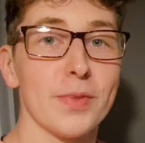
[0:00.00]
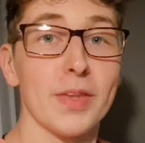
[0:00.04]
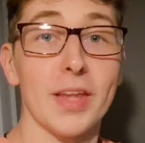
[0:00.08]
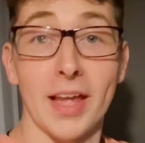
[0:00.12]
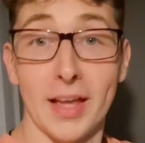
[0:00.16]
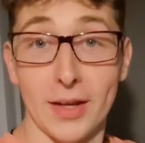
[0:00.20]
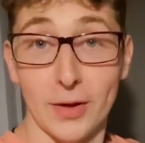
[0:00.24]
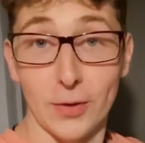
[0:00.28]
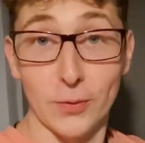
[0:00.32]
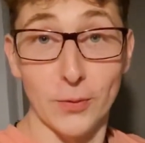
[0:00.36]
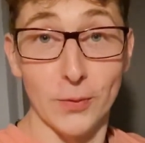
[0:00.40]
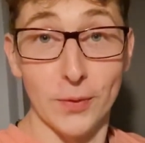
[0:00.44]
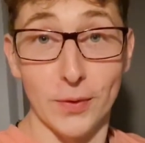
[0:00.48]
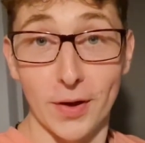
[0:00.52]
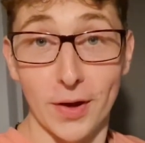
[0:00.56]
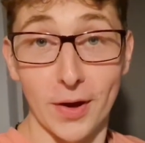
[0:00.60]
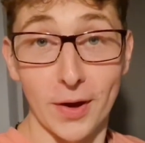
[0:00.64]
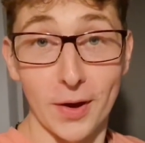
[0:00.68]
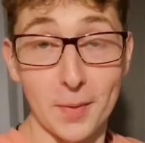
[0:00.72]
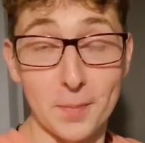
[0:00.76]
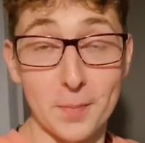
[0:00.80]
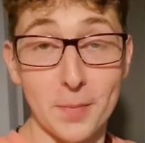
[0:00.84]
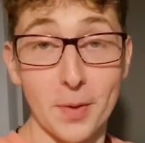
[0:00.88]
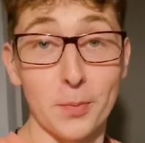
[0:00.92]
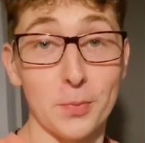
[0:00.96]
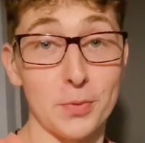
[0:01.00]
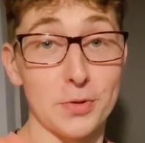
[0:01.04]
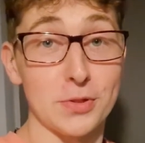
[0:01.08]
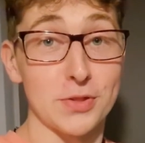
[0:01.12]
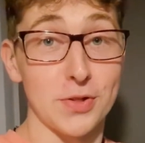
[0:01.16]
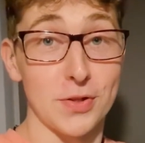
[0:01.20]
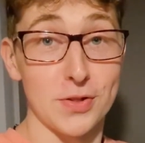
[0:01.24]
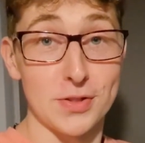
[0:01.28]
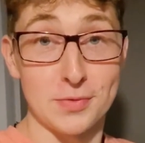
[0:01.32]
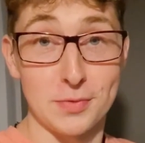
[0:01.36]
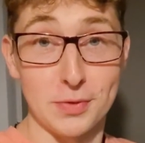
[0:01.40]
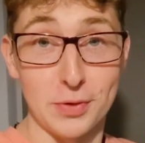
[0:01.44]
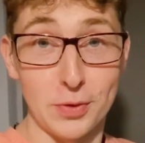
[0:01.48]
Hello, I want to
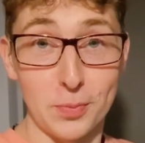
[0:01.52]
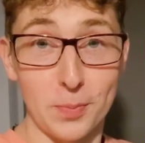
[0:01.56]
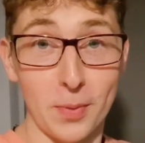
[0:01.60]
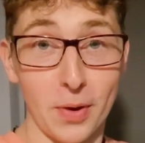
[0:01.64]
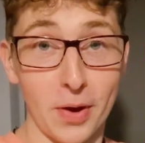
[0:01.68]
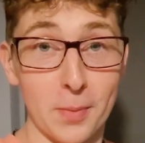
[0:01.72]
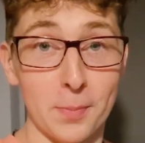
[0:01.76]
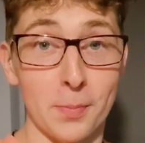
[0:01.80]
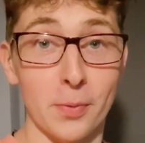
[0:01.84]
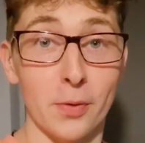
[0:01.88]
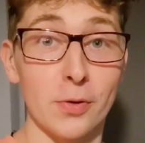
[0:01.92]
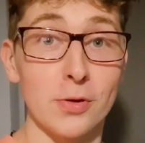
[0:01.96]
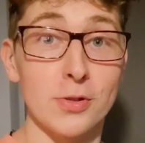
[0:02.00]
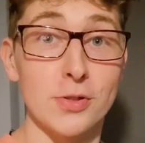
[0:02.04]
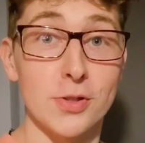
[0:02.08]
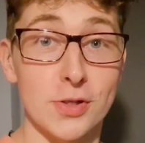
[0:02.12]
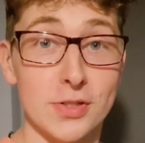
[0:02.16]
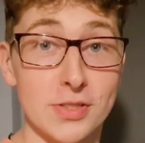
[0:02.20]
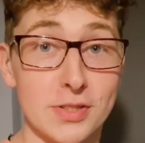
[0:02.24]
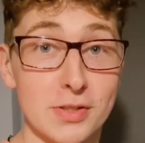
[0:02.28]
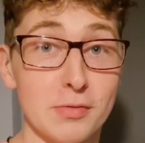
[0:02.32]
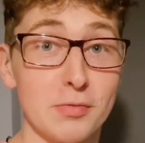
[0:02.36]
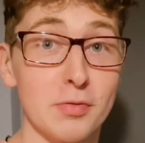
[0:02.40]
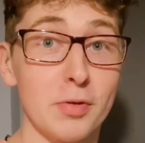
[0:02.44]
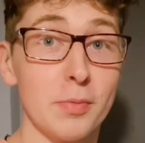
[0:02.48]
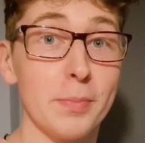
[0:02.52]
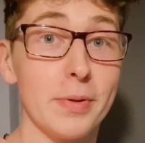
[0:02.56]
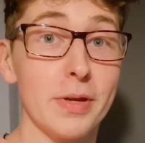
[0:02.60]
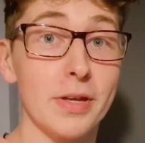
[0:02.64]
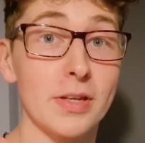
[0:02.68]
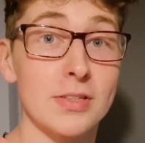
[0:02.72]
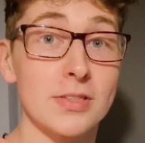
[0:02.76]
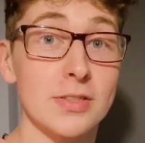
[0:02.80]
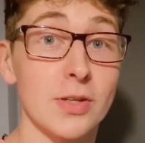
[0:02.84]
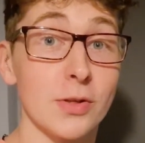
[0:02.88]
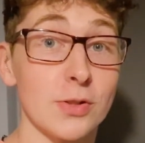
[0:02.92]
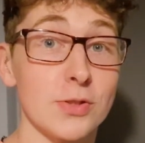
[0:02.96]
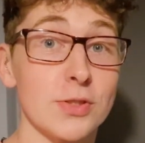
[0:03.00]
start this video by apologising for being
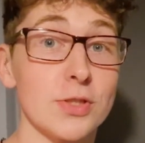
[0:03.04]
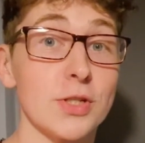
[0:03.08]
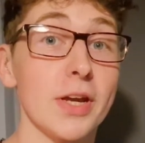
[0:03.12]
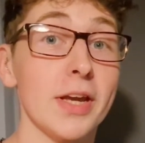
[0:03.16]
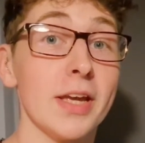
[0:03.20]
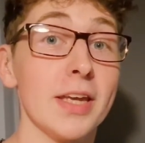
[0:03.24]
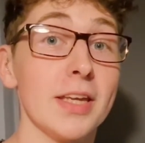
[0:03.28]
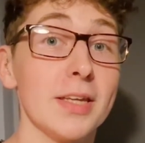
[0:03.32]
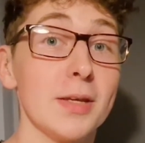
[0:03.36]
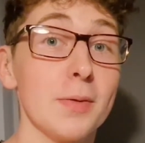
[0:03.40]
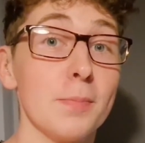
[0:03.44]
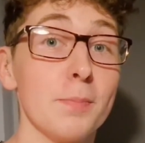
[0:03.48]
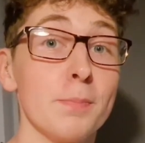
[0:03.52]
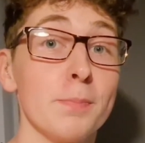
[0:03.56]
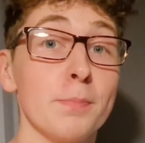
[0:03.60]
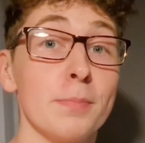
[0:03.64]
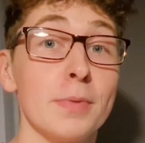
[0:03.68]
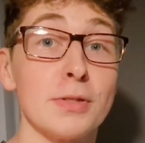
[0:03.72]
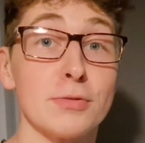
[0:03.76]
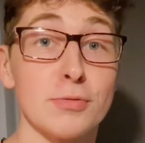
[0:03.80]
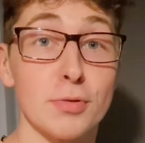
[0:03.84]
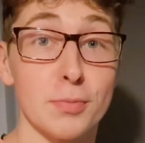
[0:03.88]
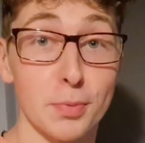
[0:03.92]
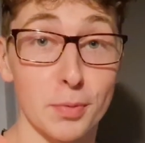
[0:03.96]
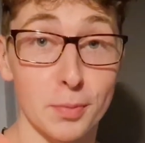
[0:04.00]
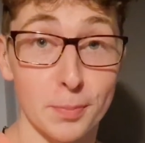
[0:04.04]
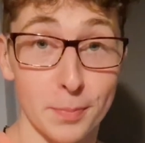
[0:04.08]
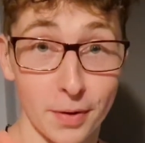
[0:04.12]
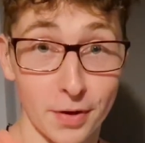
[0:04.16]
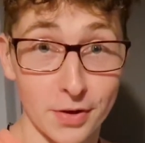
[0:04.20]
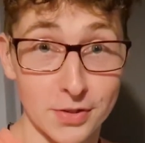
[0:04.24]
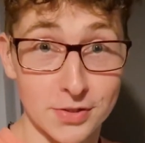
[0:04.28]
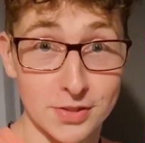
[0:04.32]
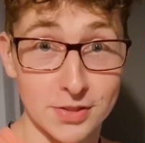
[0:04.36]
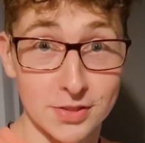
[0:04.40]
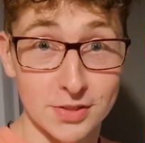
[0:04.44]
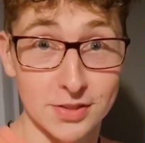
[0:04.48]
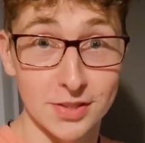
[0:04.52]
such a miserable
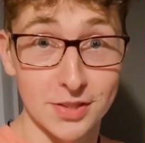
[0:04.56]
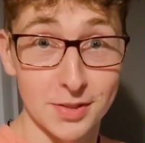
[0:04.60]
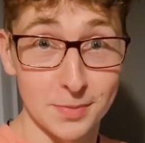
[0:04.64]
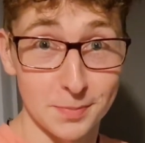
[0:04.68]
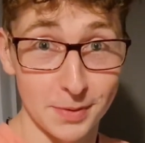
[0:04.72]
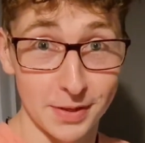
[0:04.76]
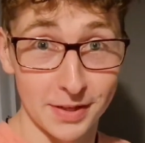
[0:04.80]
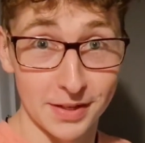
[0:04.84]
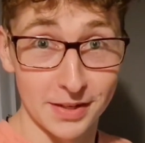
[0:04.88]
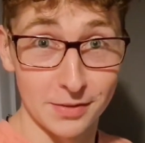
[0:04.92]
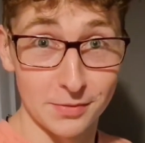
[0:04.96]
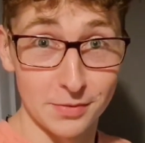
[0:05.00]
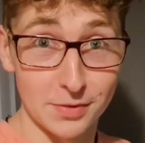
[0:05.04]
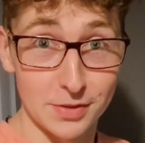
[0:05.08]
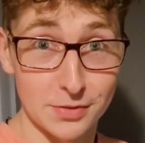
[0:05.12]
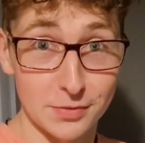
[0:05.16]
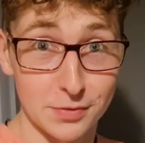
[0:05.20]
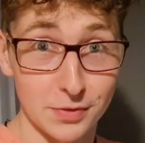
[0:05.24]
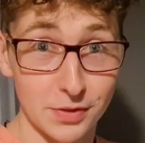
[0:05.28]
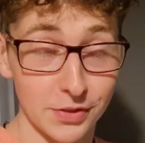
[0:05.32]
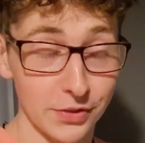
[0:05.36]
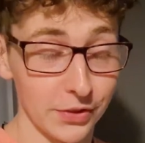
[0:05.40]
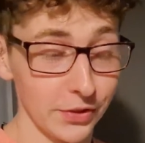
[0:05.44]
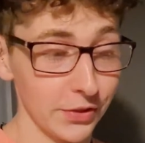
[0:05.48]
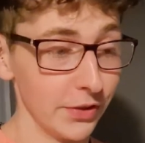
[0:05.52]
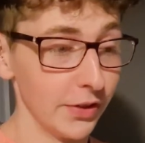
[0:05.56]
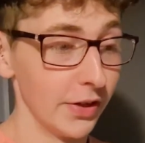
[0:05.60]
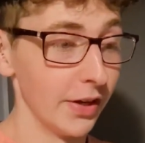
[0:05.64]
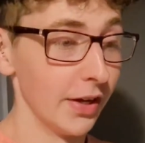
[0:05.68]
bastard at the beginning of this video.